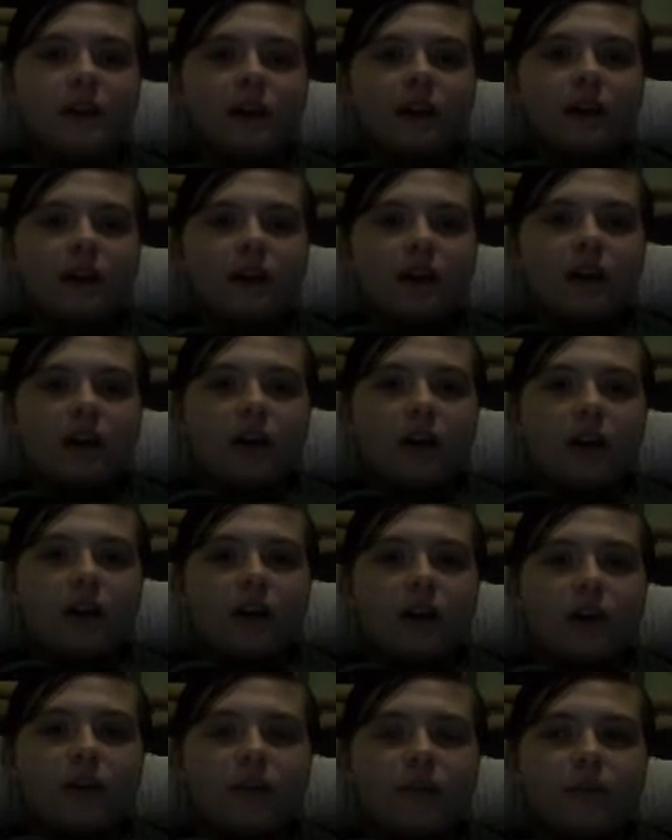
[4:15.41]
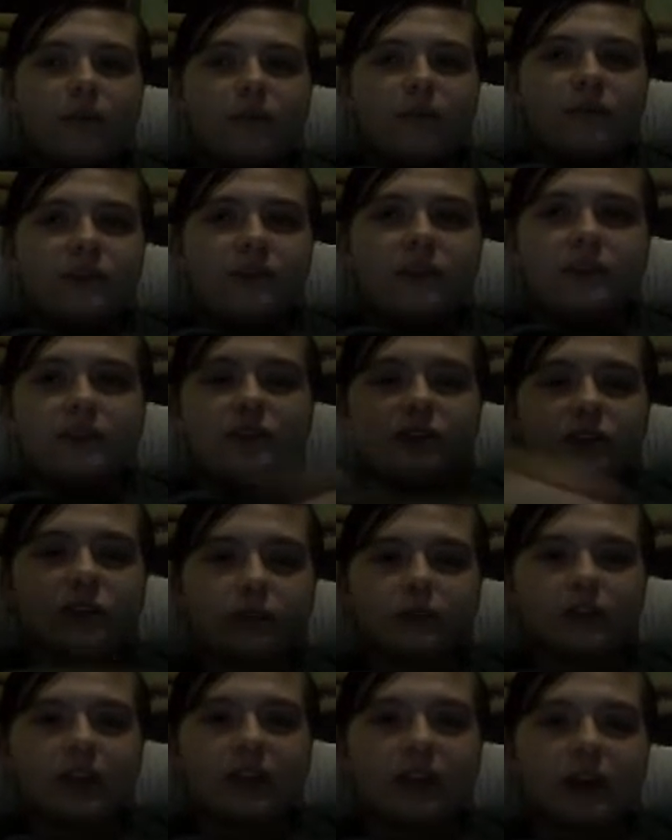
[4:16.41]
So
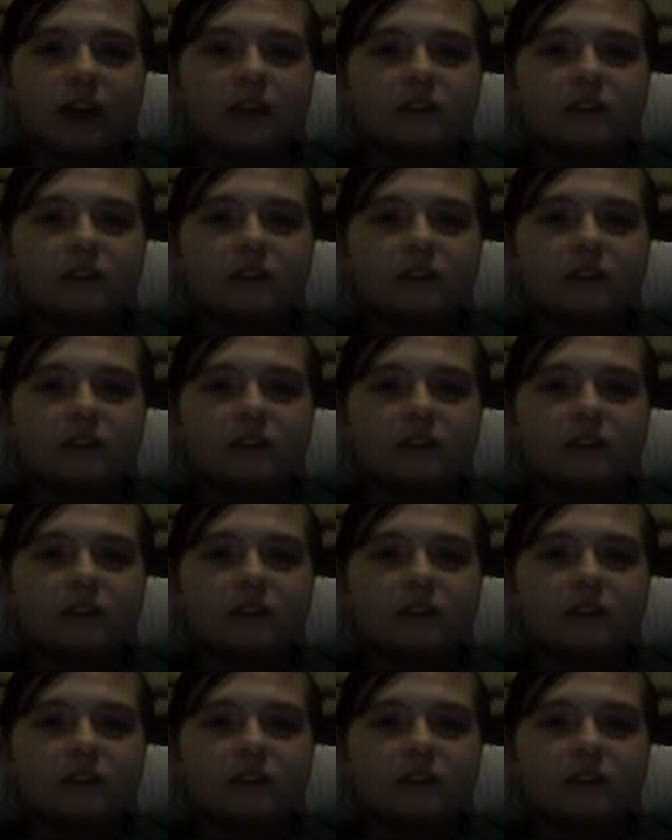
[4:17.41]
yeah.